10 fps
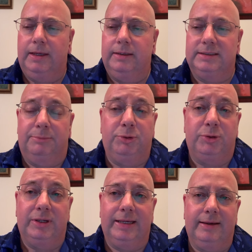
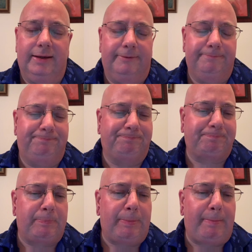Samyutta Nikaya.
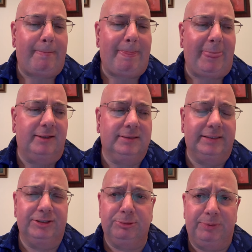So
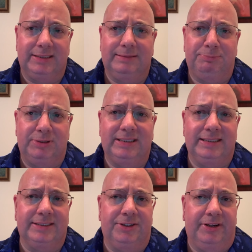these are
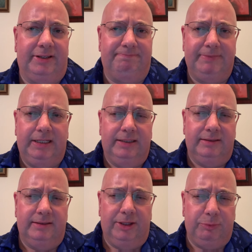pre-sectarian.
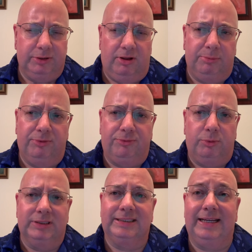In other words, long
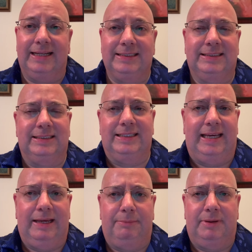before sects
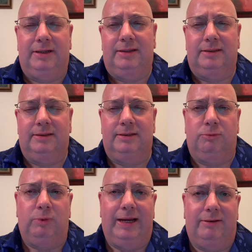came uh,
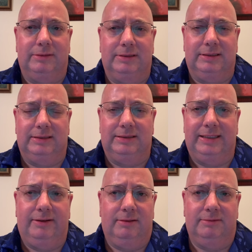around
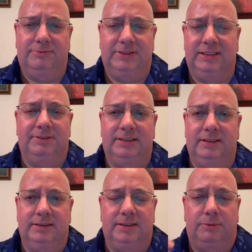later, vis-a-vis
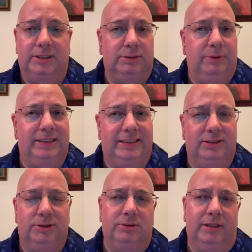the
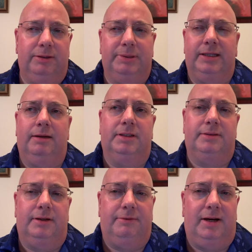Sarvastivadins, who later became the
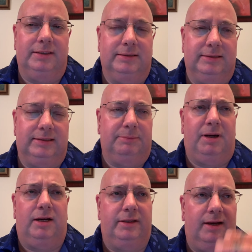Theravadins, the
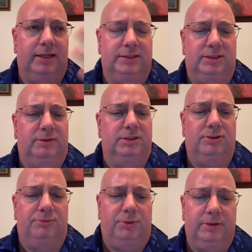Mahayanas, so on and
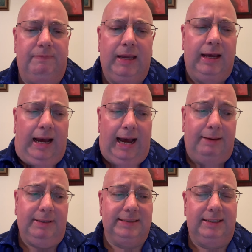so forth.
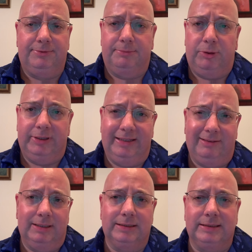I myself am only
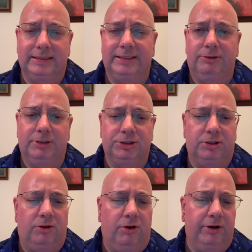interested in the
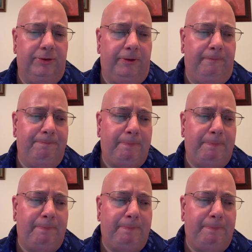original article.